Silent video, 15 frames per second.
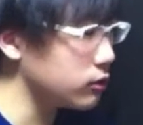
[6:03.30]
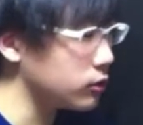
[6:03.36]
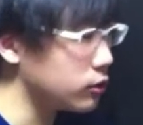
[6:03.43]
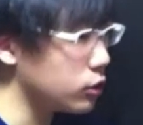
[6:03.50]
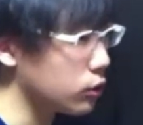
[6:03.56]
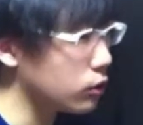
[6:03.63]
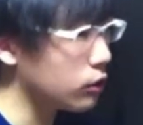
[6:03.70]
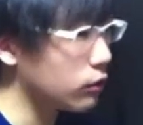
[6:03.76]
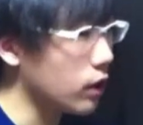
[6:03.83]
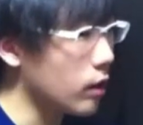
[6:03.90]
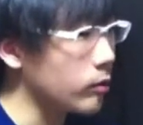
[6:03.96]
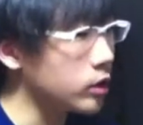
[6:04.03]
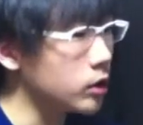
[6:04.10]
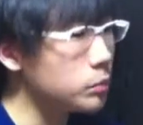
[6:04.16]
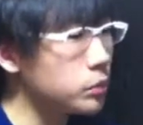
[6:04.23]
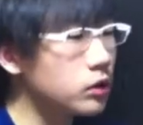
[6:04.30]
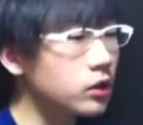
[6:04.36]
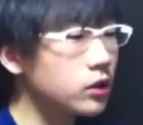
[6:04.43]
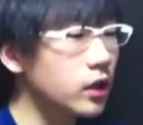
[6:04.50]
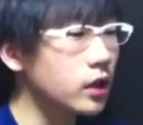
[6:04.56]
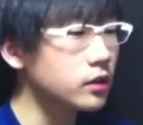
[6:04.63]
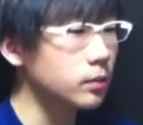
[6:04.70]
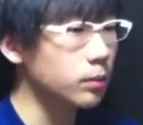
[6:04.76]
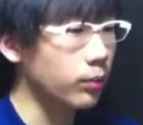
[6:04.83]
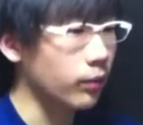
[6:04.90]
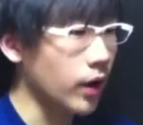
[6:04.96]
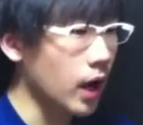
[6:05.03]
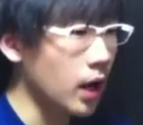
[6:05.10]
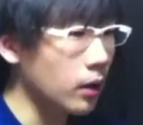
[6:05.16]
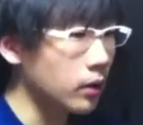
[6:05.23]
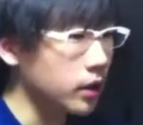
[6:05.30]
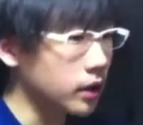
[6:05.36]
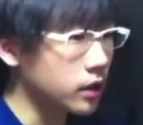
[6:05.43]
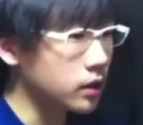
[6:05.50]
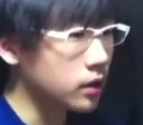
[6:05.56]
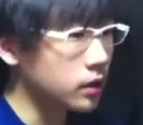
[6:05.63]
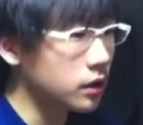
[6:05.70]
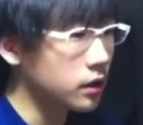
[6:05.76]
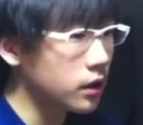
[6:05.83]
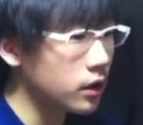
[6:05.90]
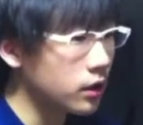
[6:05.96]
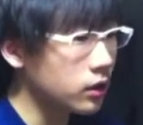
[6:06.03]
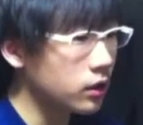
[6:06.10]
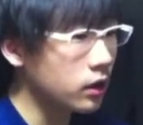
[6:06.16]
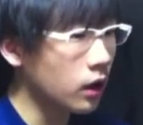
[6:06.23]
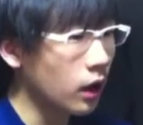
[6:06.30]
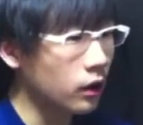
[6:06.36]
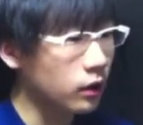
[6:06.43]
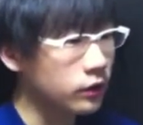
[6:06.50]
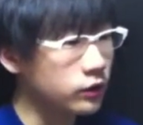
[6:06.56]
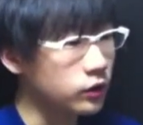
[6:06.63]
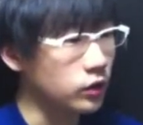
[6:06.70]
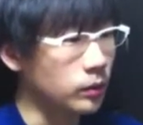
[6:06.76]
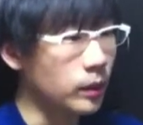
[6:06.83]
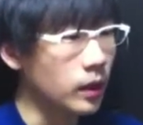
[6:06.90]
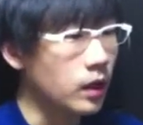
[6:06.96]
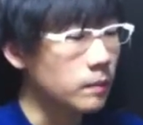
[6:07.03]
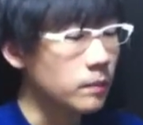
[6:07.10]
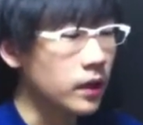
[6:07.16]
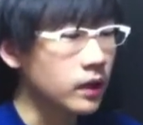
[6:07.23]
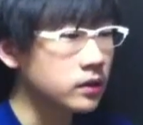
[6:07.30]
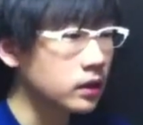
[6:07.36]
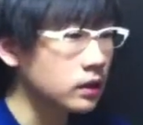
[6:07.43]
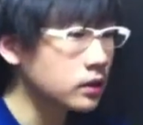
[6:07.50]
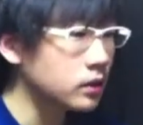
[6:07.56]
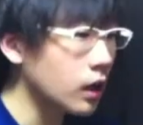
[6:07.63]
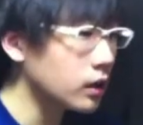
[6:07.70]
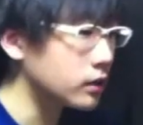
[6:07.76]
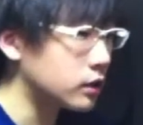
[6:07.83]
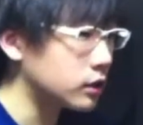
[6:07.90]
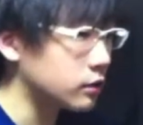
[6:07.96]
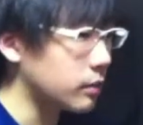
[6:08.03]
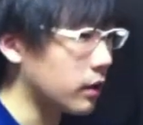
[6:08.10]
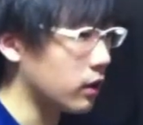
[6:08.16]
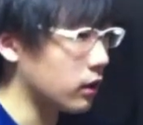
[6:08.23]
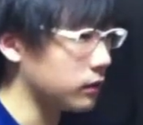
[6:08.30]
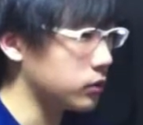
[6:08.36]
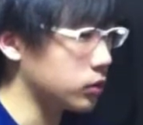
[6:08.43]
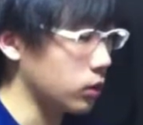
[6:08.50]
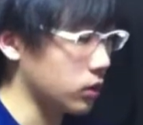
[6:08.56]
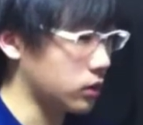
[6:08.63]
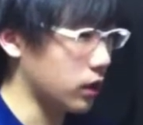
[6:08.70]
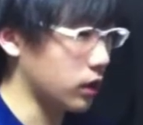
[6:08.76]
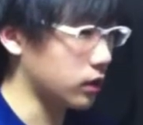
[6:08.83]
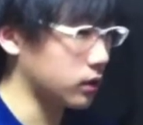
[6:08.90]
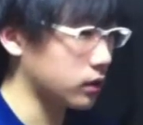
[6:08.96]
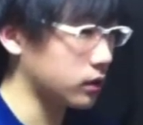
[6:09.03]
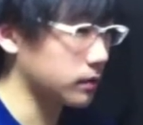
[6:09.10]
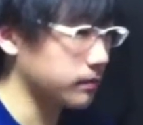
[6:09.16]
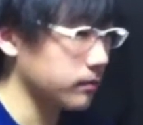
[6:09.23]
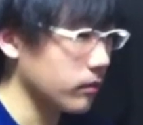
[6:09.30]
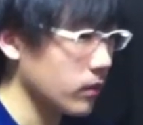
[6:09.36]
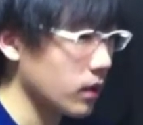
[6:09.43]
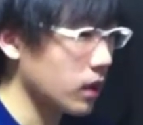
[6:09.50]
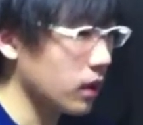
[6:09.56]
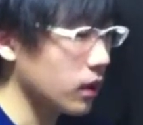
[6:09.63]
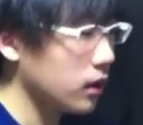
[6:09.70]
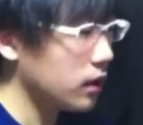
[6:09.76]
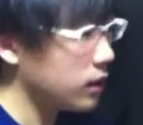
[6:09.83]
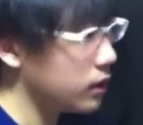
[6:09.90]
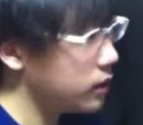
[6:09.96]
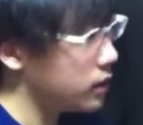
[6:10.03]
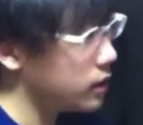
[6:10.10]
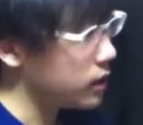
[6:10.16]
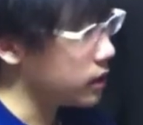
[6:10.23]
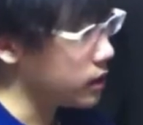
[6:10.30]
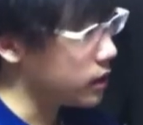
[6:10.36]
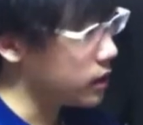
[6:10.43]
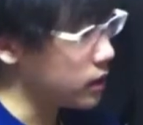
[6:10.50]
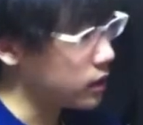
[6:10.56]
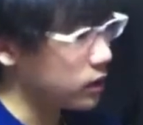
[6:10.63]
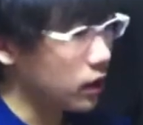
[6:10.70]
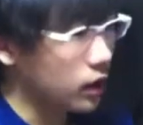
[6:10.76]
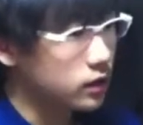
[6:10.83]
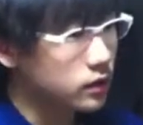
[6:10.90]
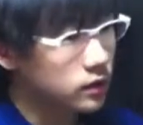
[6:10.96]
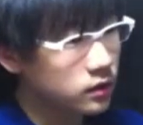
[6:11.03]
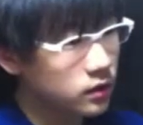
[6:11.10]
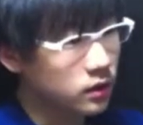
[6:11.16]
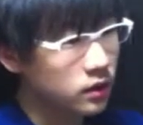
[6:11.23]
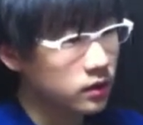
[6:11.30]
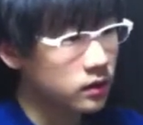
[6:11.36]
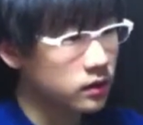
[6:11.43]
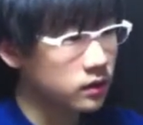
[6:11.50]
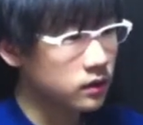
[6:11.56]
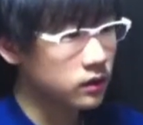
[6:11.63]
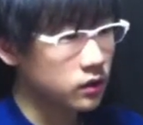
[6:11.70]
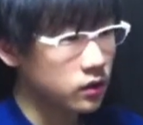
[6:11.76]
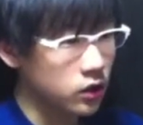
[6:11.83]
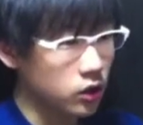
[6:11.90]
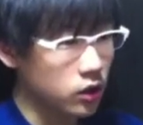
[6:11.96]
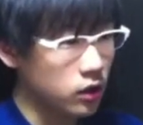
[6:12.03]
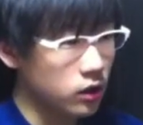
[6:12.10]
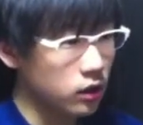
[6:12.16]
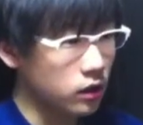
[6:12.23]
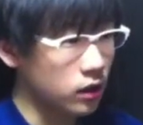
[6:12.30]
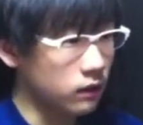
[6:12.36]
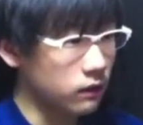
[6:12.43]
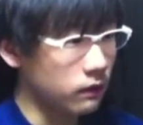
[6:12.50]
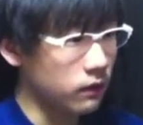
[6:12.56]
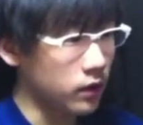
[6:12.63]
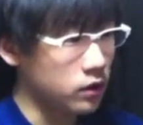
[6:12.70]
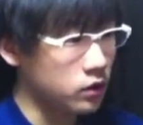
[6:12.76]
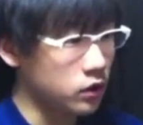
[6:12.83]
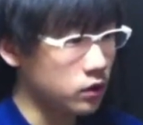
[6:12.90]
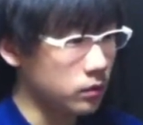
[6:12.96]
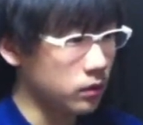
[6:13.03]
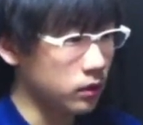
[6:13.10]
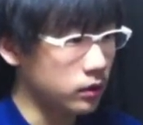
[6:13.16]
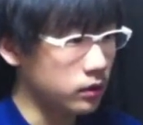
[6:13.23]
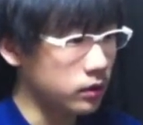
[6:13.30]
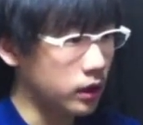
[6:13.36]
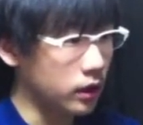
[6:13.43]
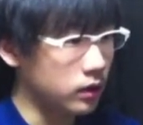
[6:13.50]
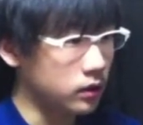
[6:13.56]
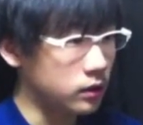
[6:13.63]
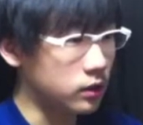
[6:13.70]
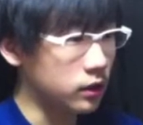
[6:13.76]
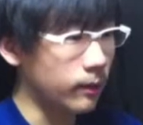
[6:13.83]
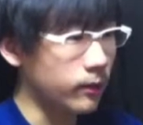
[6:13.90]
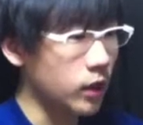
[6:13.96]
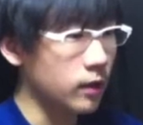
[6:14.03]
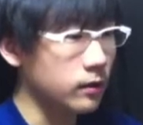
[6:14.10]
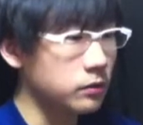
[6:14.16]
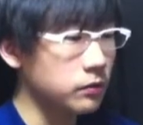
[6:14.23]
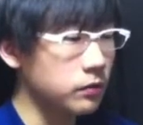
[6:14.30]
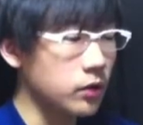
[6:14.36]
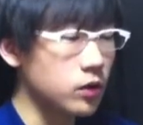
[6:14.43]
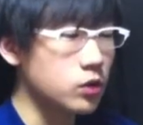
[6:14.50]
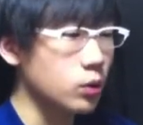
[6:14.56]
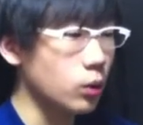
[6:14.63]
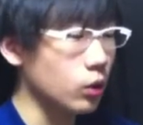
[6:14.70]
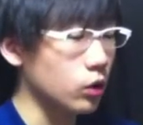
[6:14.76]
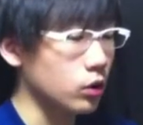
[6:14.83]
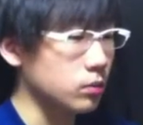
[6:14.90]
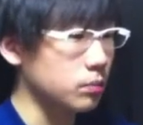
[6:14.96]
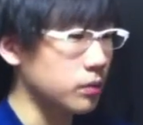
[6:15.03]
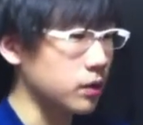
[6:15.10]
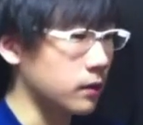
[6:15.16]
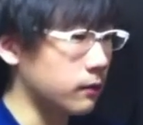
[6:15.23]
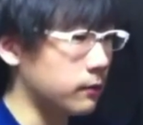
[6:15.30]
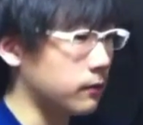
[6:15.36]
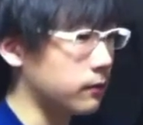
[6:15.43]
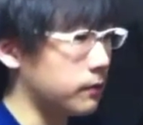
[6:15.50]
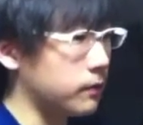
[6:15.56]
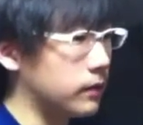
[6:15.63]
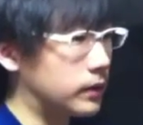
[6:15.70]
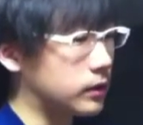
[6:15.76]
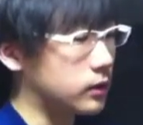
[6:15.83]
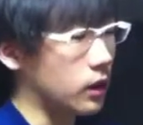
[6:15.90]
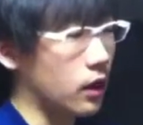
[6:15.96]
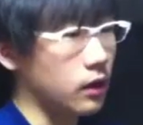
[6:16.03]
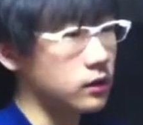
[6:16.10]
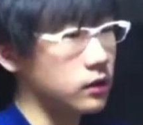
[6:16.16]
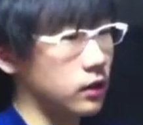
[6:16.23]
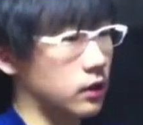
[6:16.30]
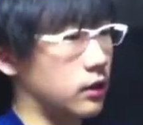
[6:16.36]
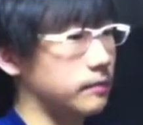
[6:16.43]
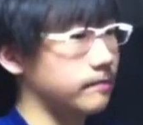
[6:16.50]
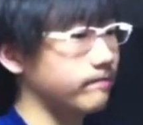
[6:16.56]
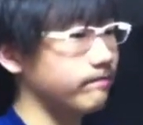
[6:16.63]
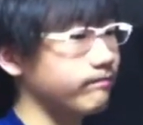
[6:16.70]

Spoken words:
shoyu ramen typically has a brown and clear color soup because the sauce is made of soy sauce. It consists chicken and vegetables and sometimes fish or beef stalks in it.